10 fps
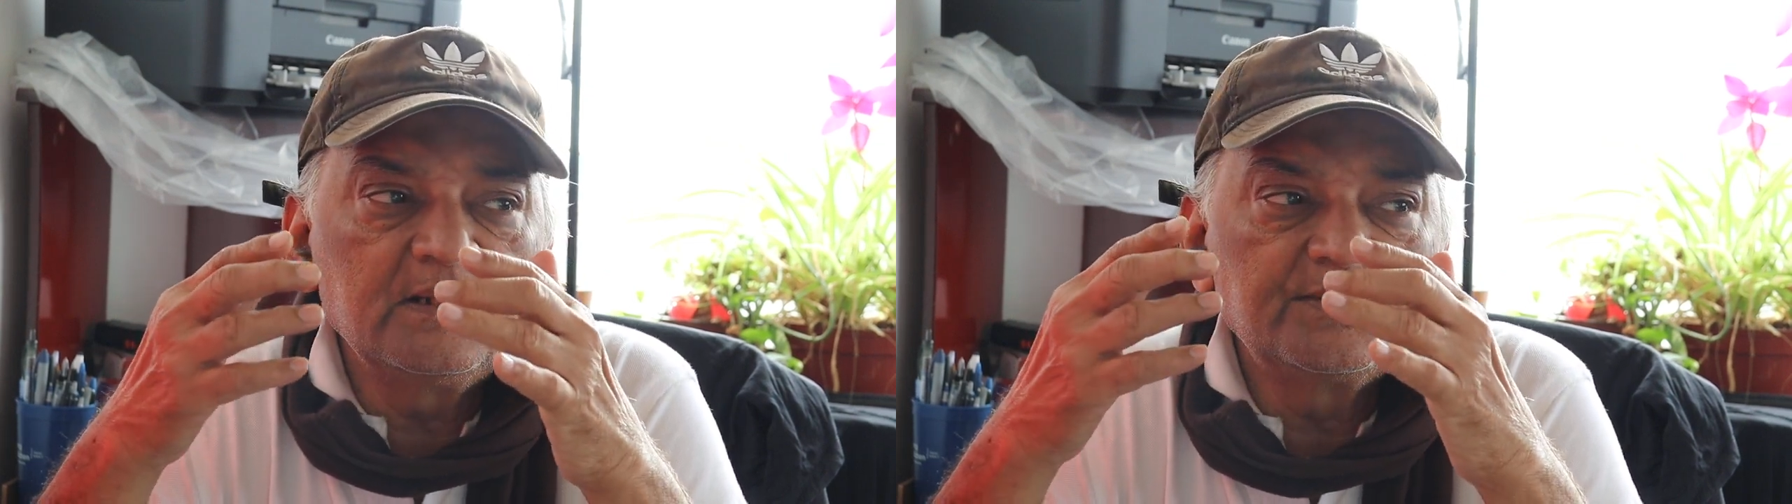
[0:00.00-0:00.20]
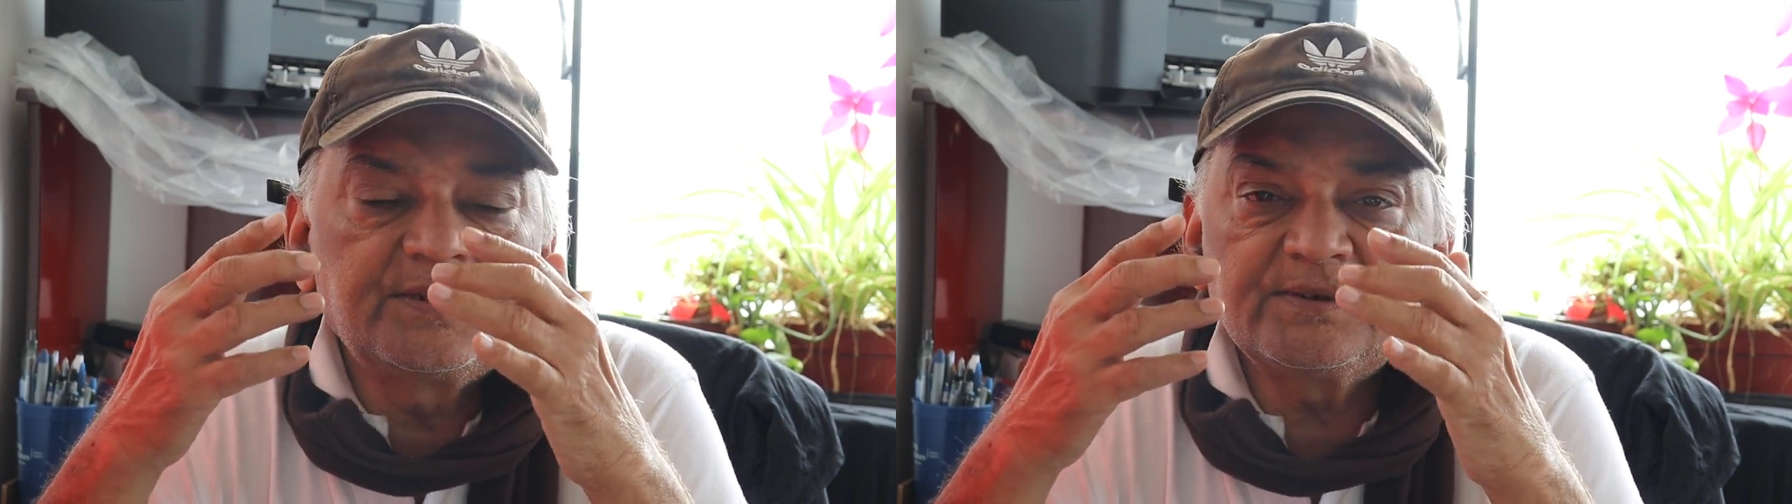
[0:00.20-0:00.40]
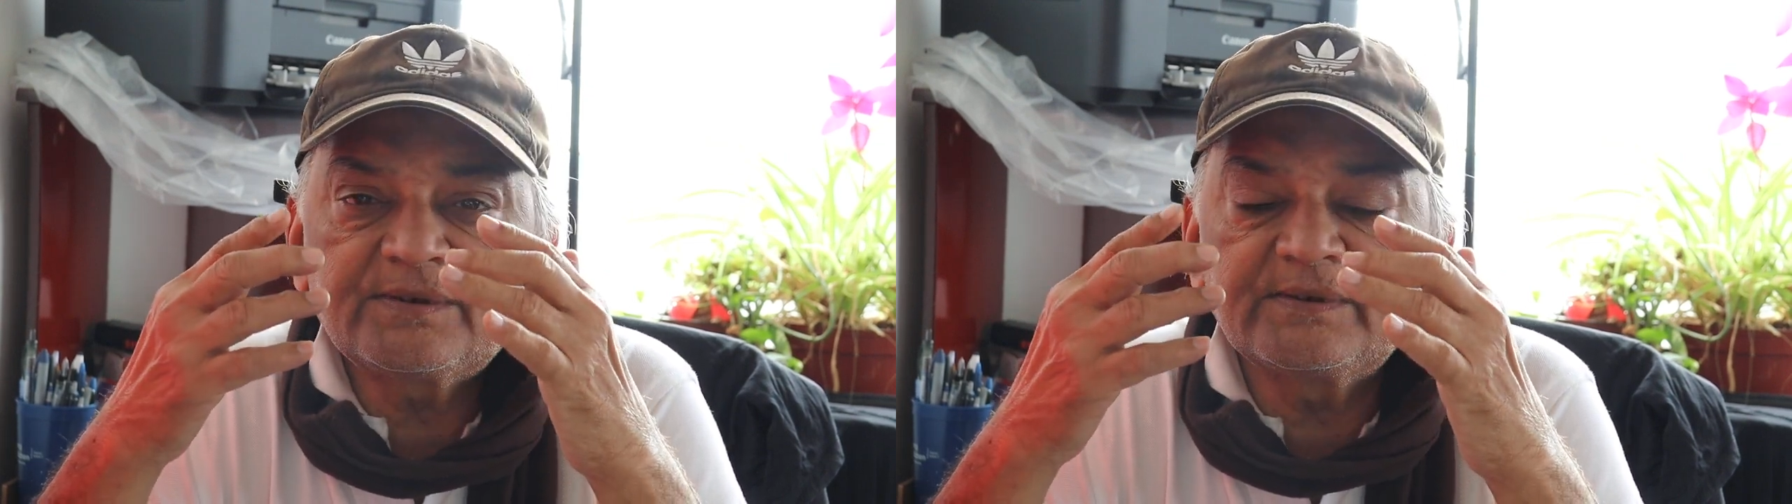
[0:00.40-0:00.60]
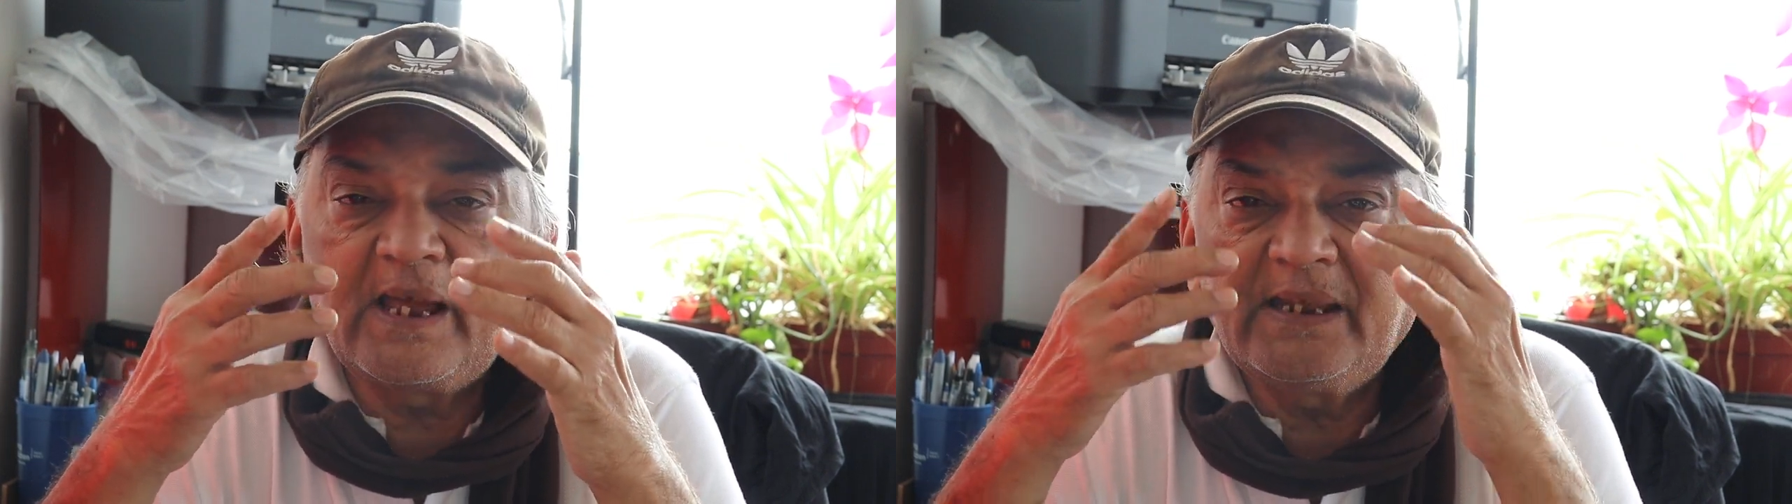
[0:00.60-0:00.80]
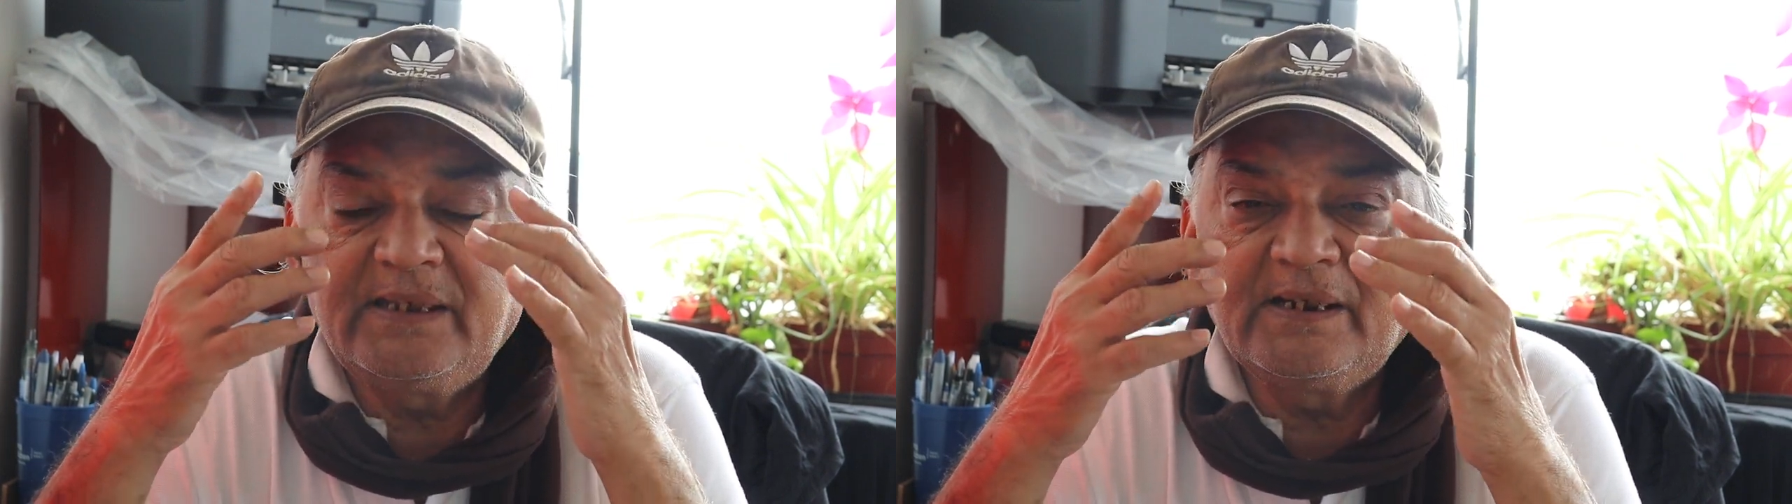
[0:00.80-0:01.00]
since
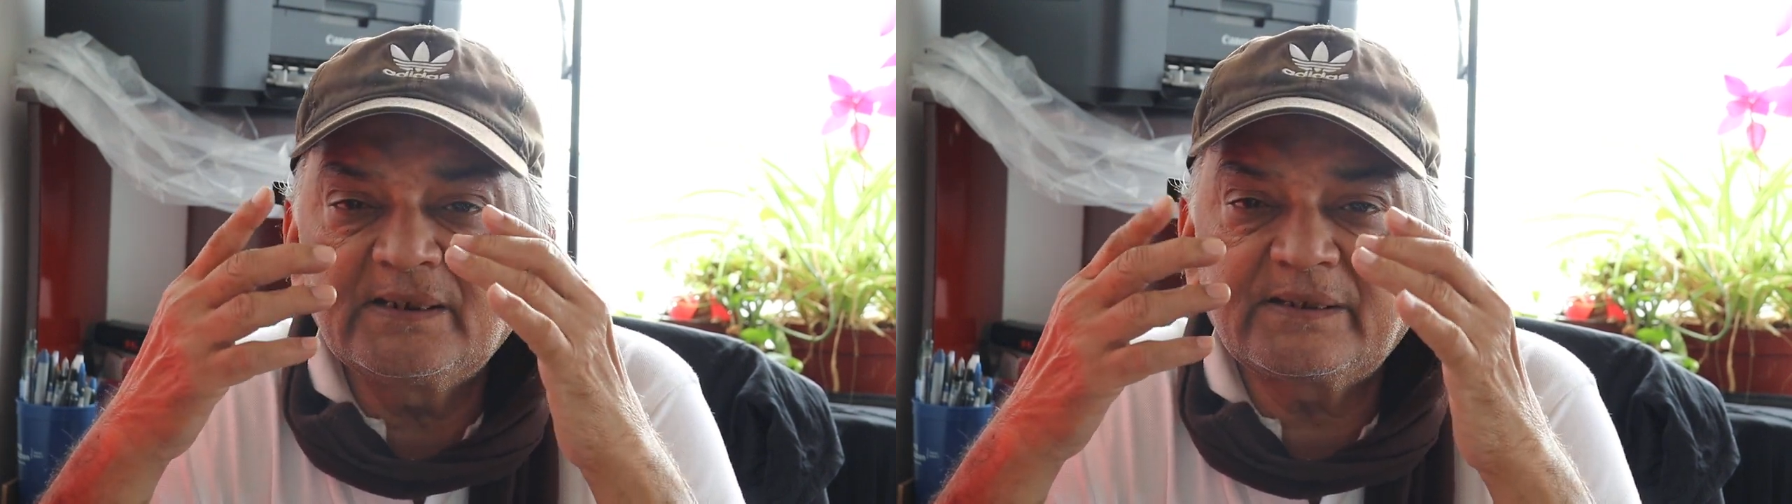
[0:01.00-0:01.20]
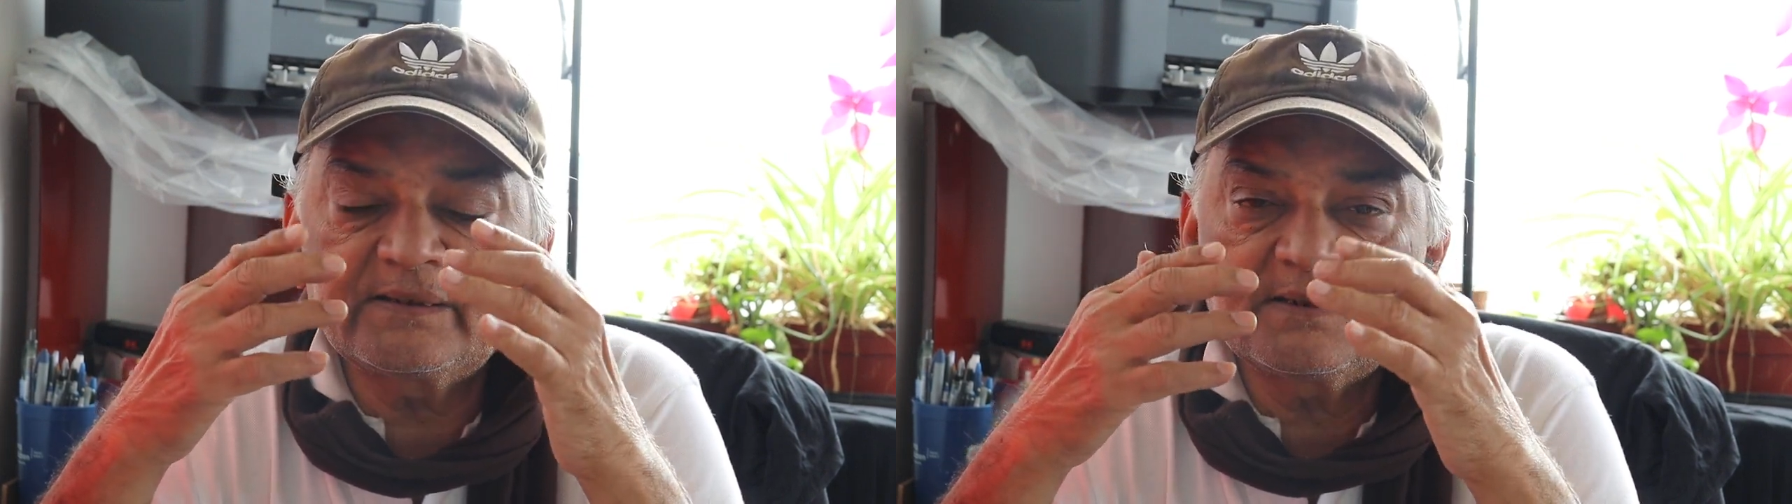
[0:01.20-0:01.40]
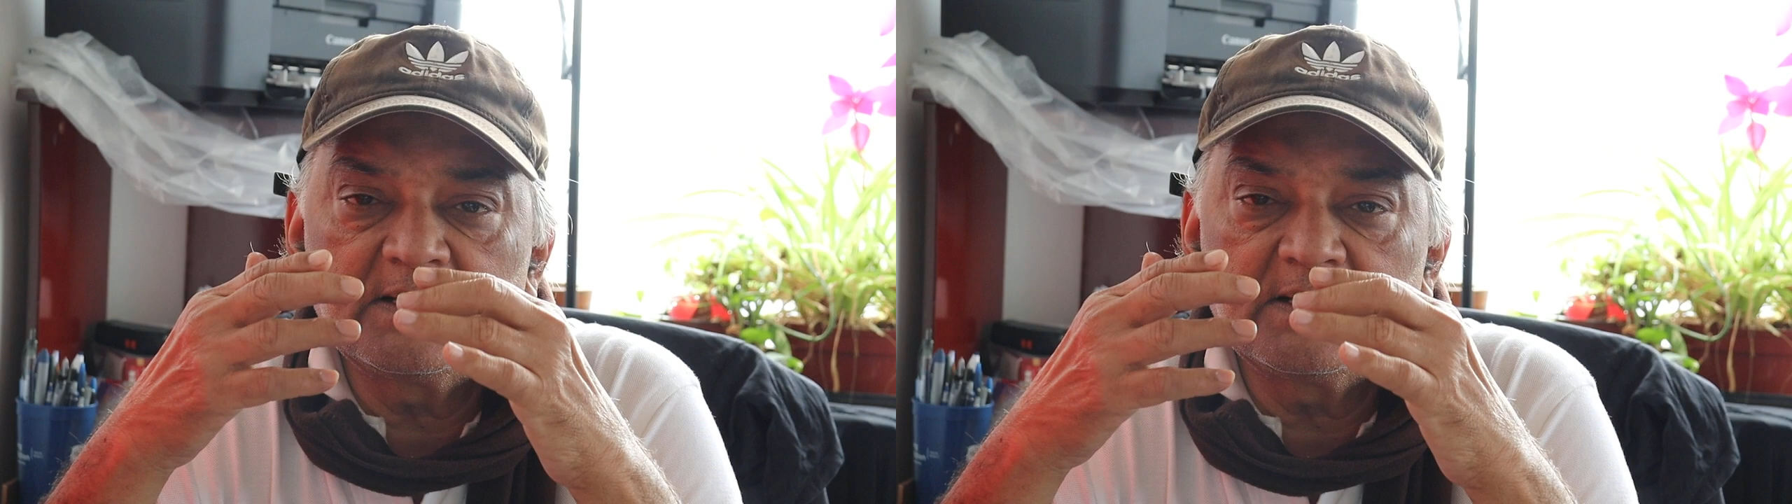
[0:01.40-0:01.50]
9 years.